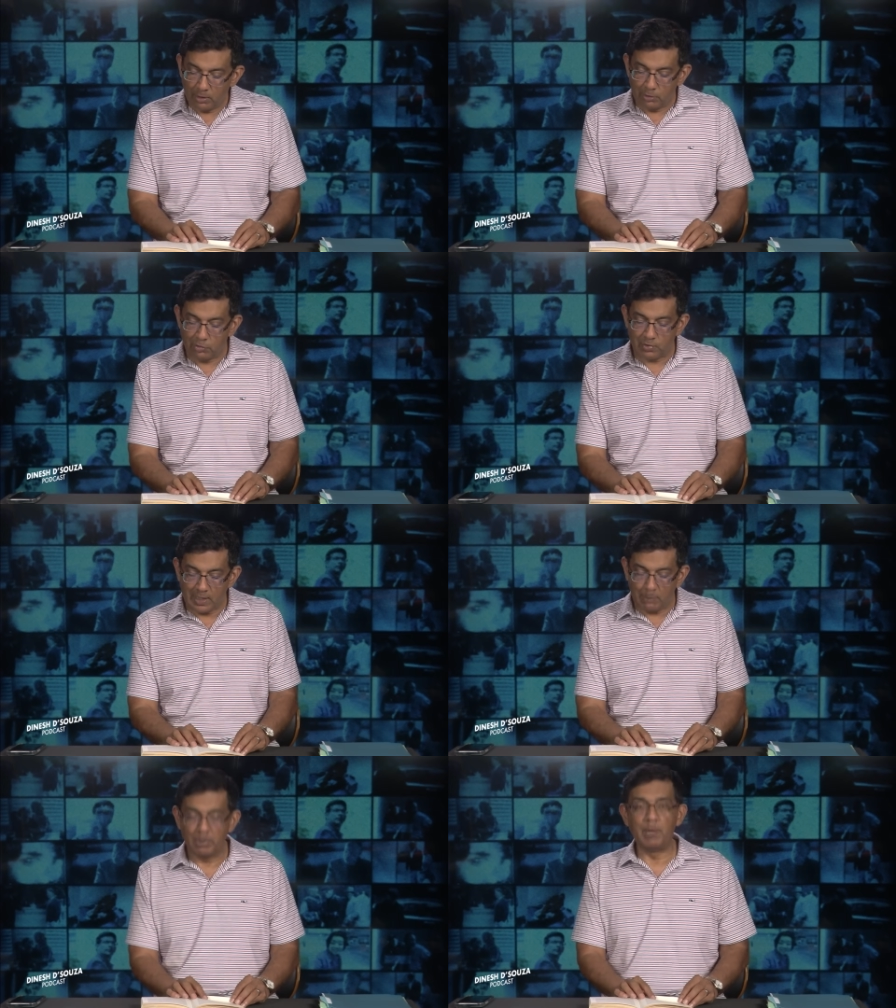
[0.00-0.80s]
to
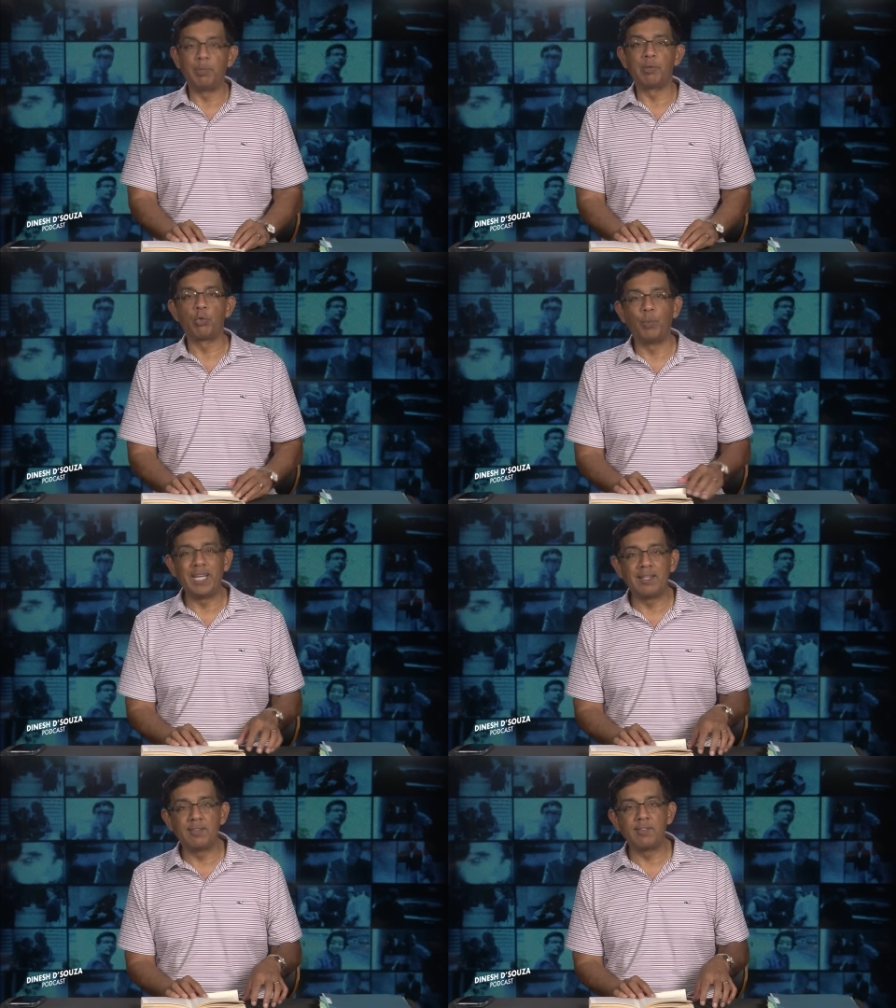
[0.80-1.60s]
see people's
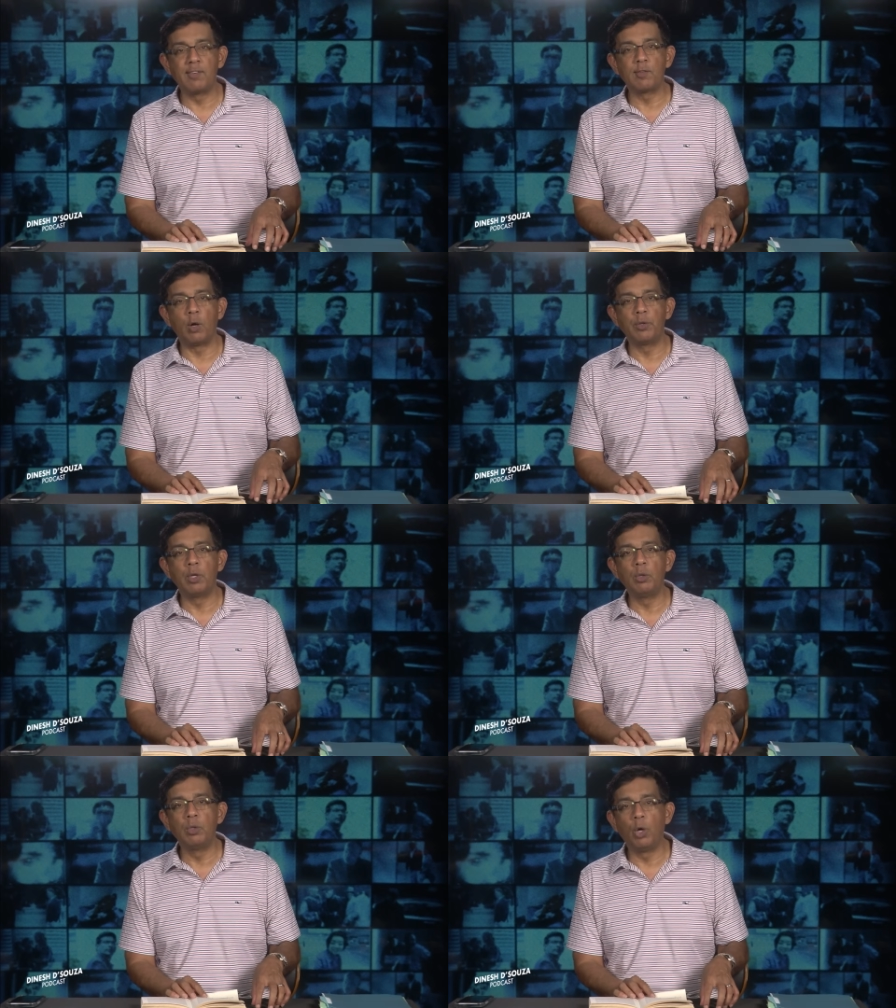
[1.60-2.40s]
weaknesses on
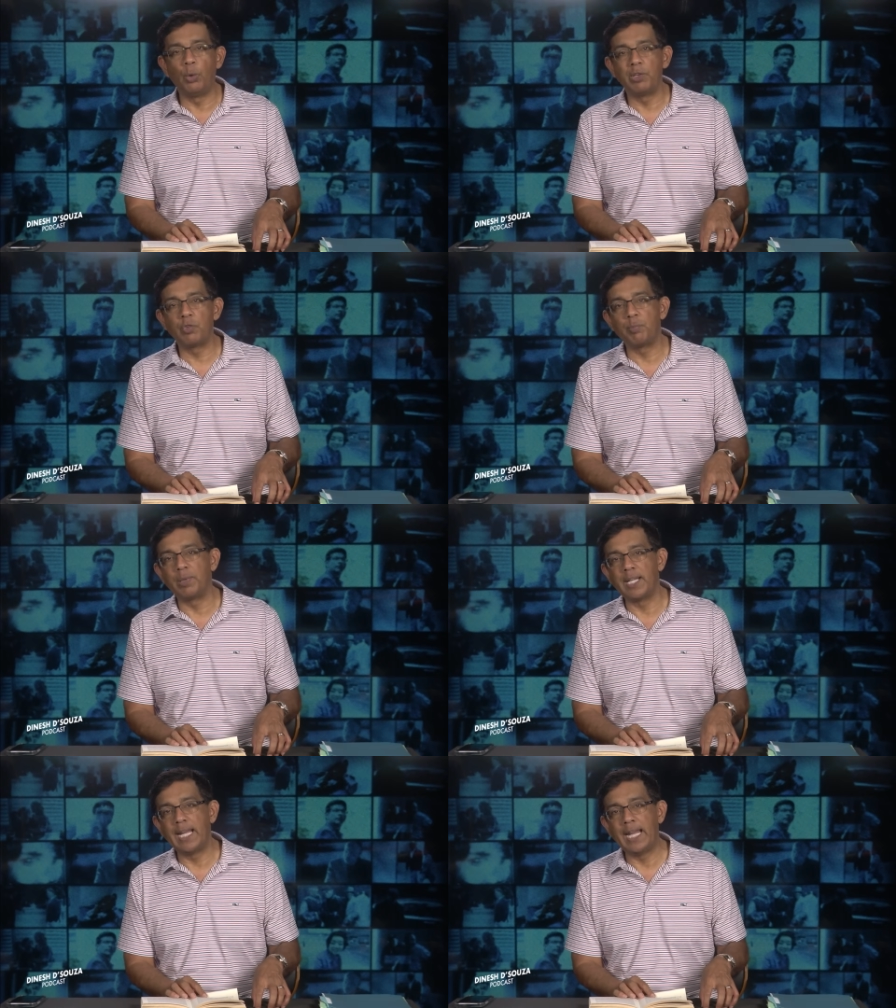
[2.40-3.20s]
the lowest
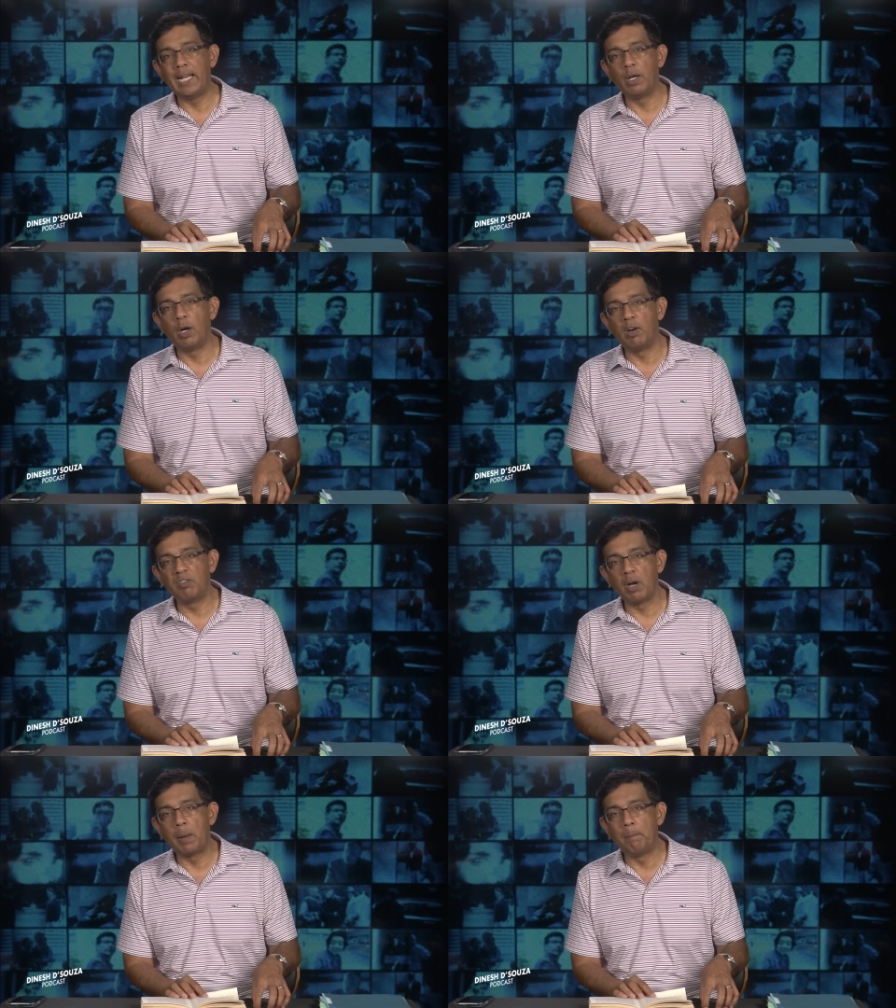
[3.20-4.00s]
plane
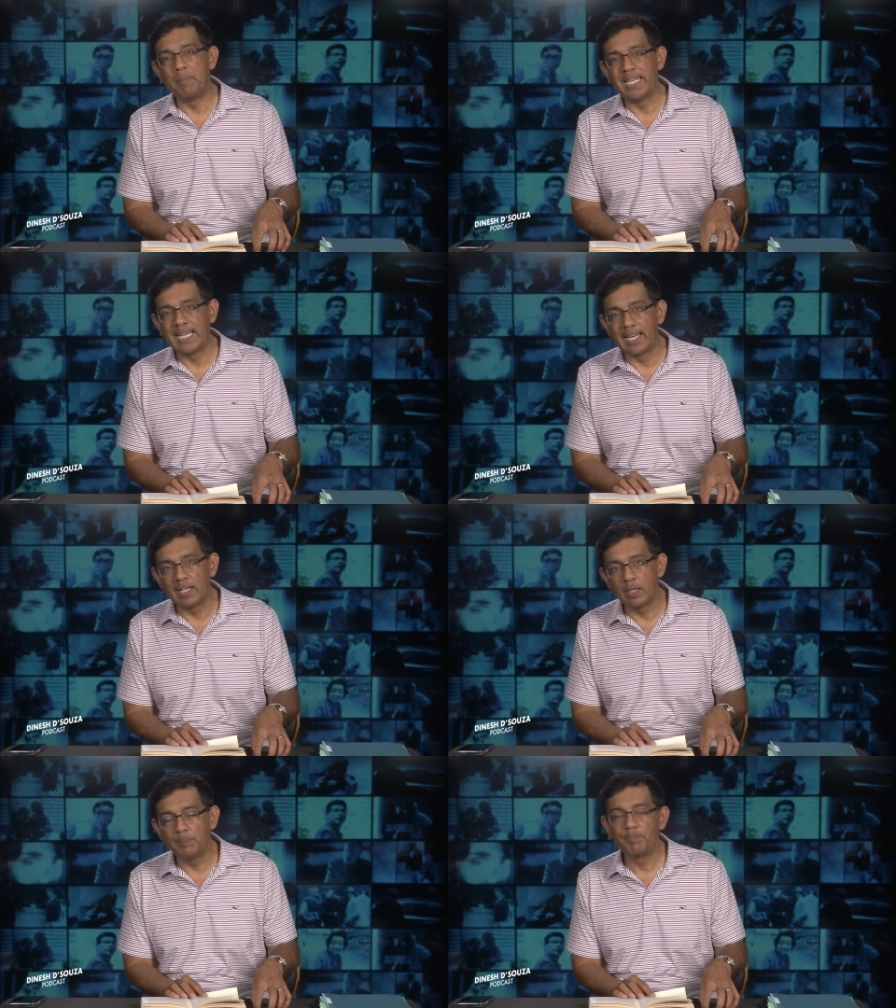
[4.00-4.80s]
of
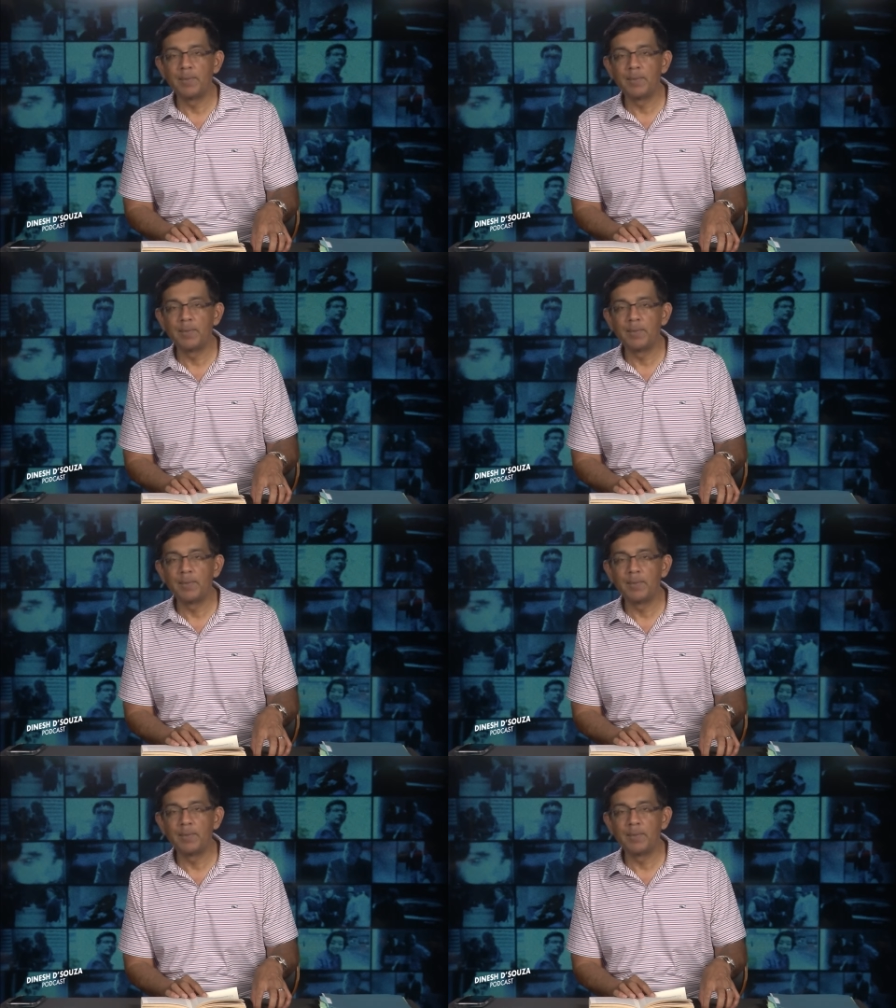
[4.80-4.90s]
being.